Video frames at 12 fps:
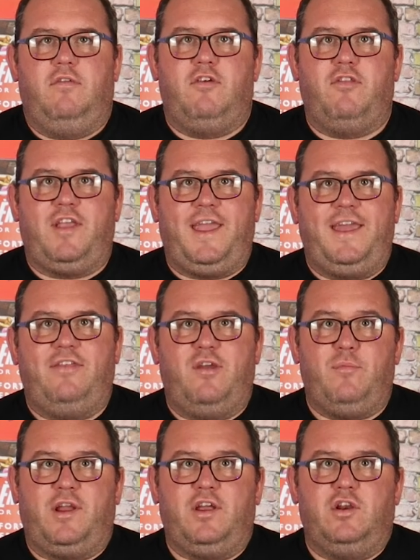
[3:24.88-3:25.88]
The other key
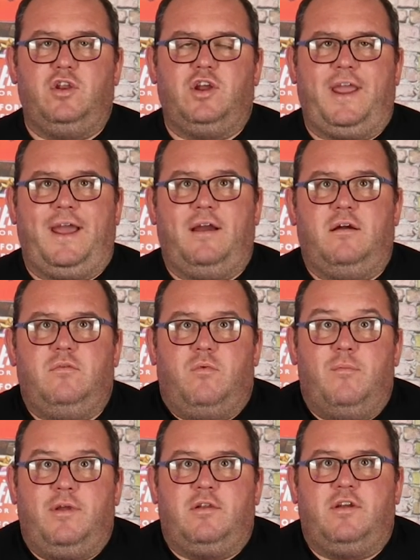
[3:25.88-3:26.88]
thing we can look at
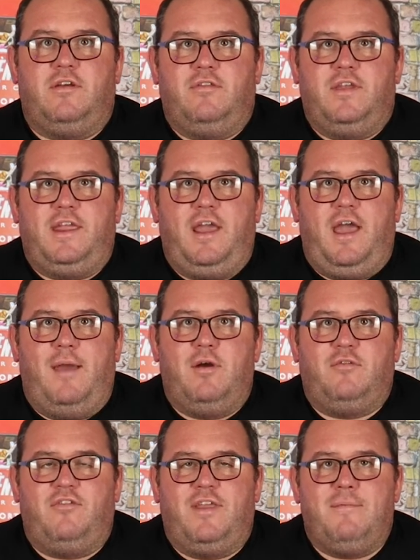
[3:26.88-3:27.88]
when we look at the
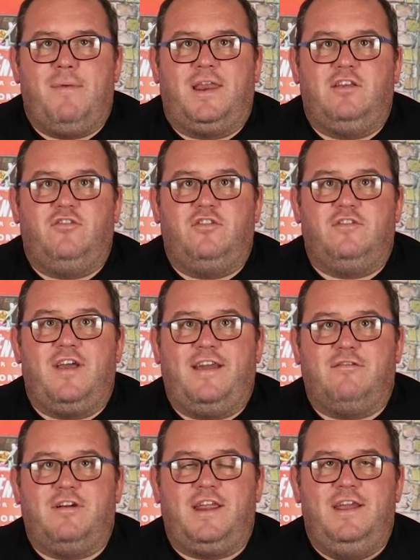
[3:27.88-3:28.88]
MOT Manager
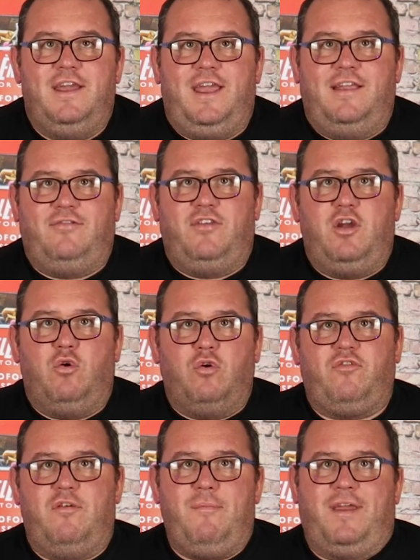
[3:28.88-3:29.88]
diary is the
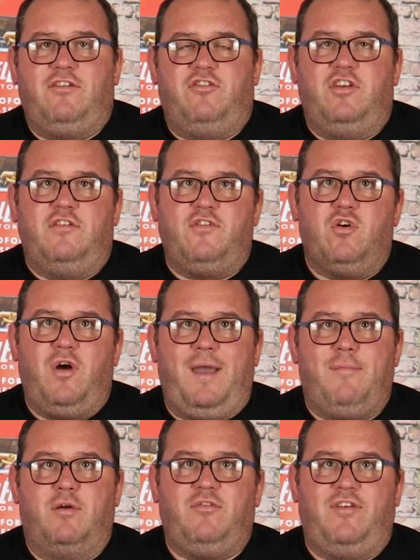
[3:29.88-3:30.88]
automation of your
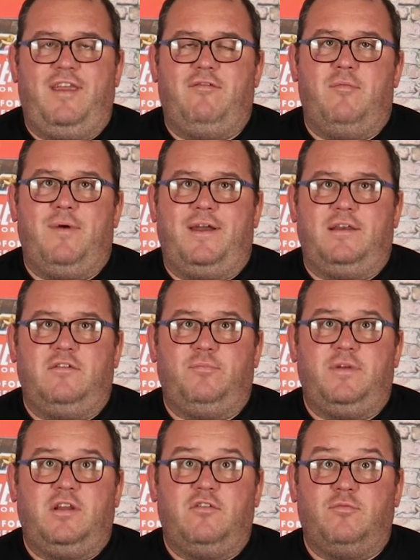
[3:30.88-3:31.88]
MOT reminders,
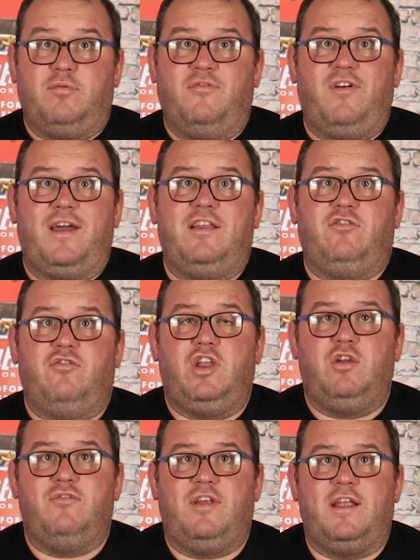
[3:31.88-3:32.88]
because provided you're
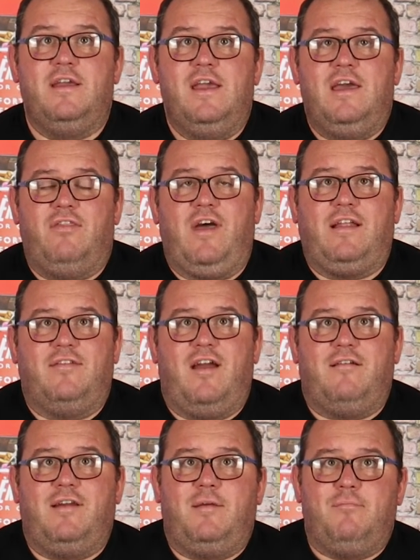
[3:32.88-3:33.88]
using that
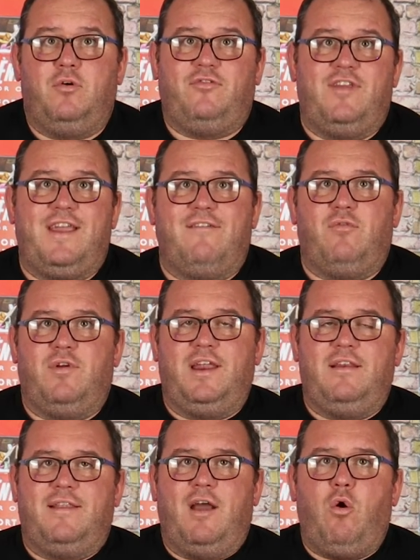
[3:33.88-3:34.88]
diary, putting everyone
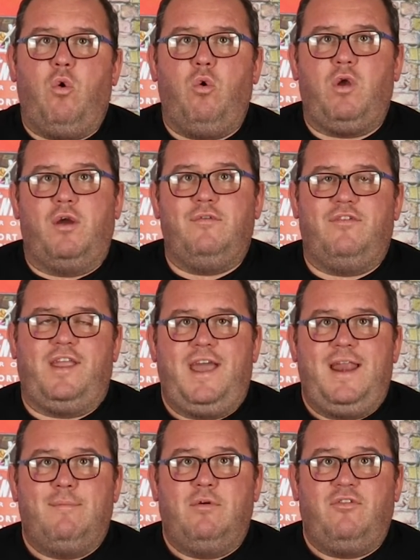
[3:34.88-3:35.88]
in, they're all going to
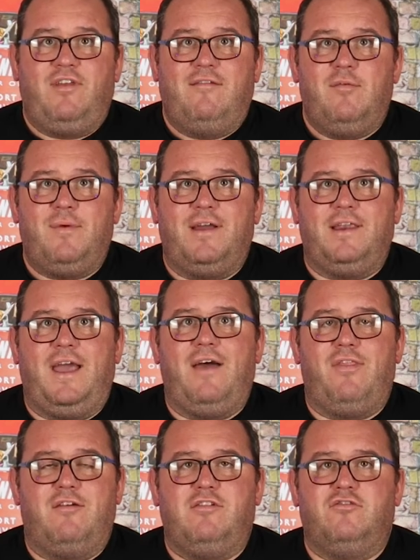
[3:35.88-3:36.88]
get an MOT reminder,
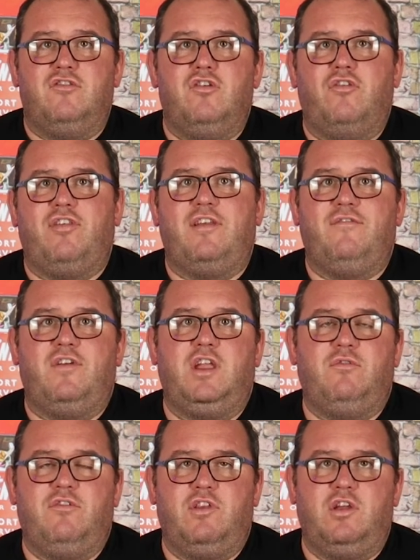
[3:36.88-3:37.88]
and there is nothing for
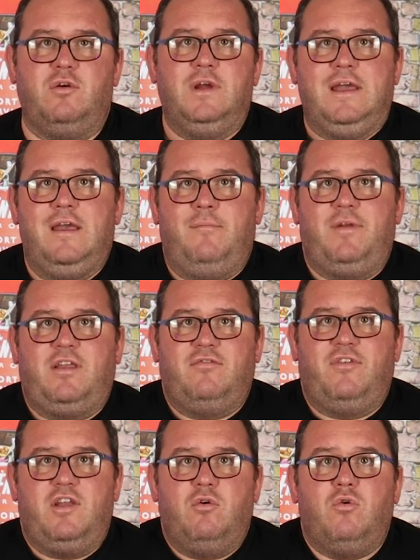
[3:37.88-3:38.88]
you to do
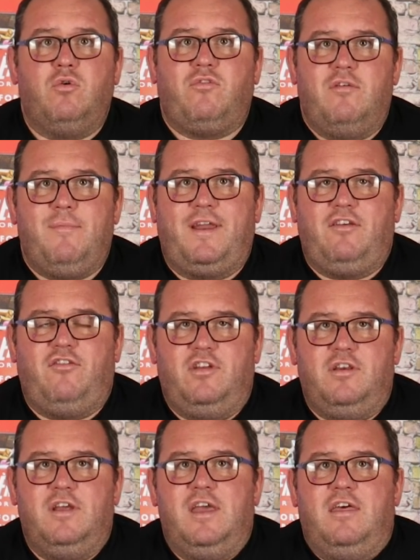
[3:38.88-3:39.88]
because the
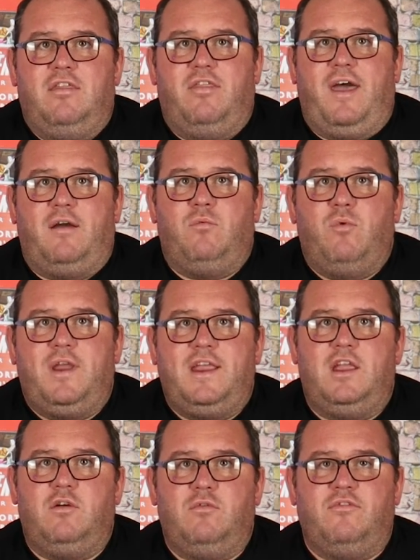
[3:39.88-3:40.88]
automation that we
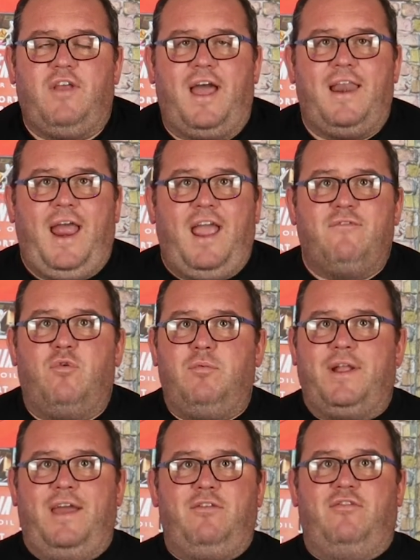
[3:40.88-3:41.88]
use, and everyone
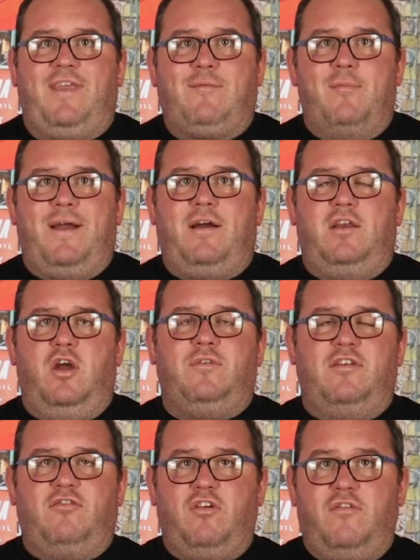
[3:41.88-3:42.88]
will get the same amount of
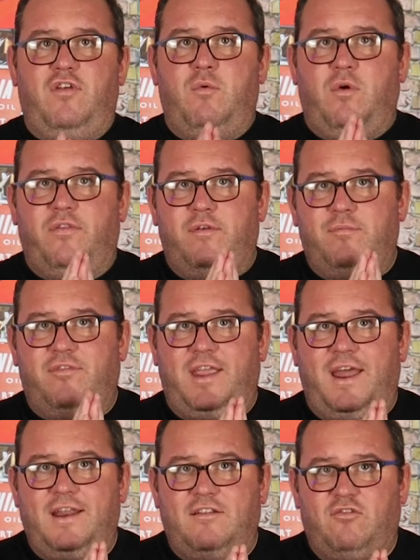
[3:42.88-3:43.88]
notice. So if you want them to
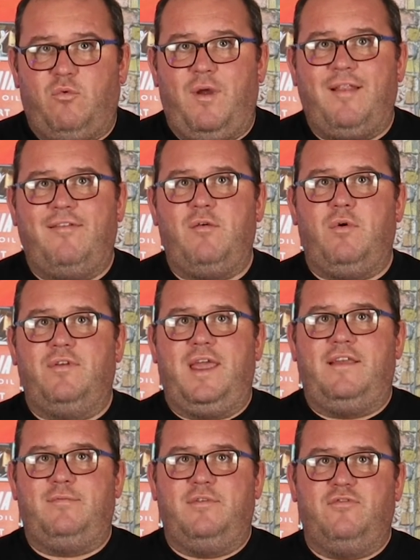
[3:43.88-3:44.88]
get it 21
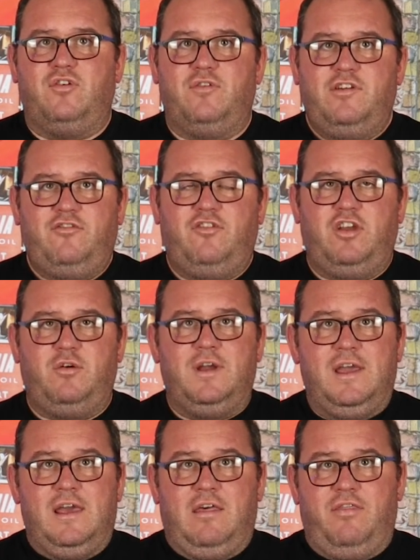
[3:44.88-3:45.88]
days before it's due,
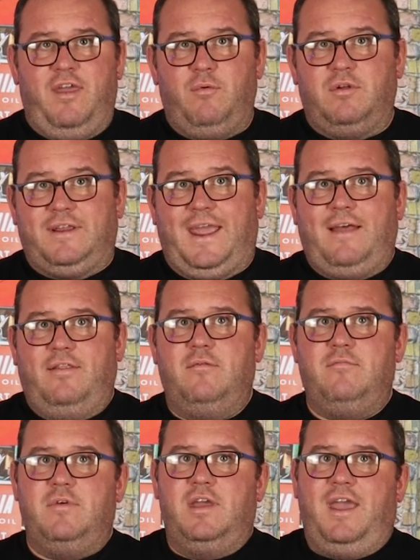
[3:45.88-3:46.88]
they will get
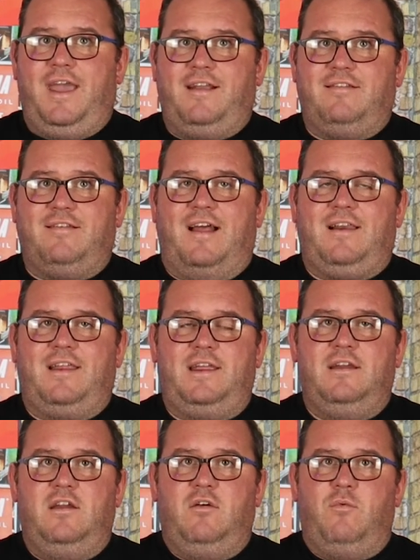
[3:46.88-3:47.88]
them
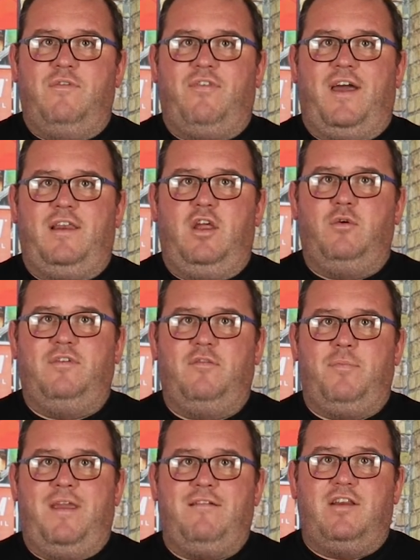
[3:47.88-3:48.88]
exactly with that notice
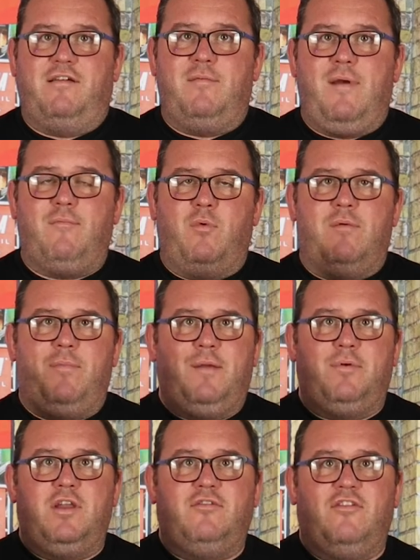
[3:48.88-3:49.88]
period. I remember when
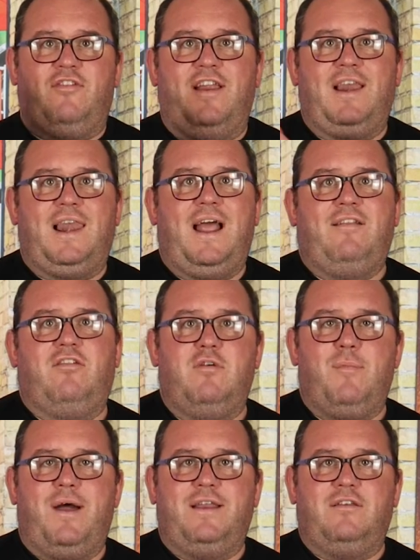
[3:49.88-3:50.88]
people used to send letter
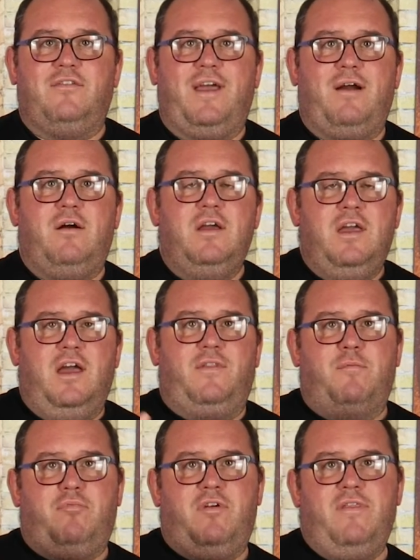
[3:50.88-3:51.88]
reminders out and
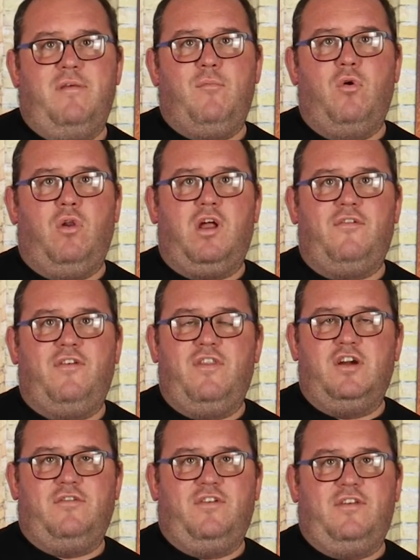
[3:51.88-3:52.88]
they'd print them all off in
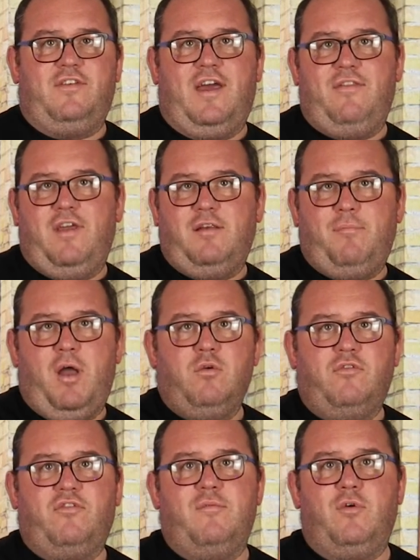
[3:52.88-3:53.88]
the office and they'd
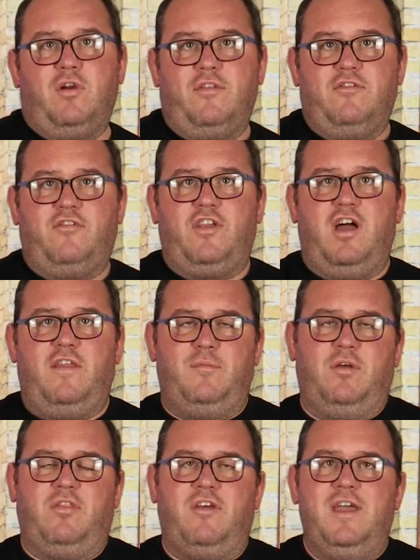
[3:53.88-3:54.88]
post them all at the start of the
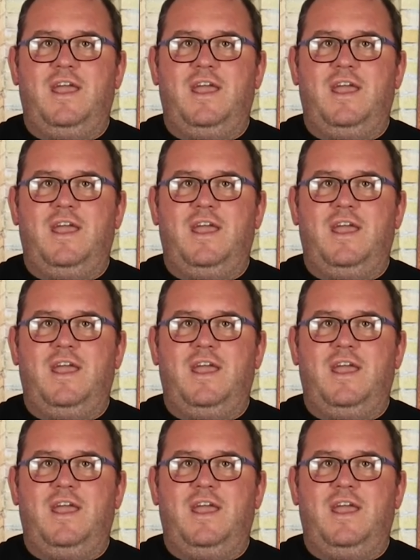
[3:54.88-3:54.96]
month,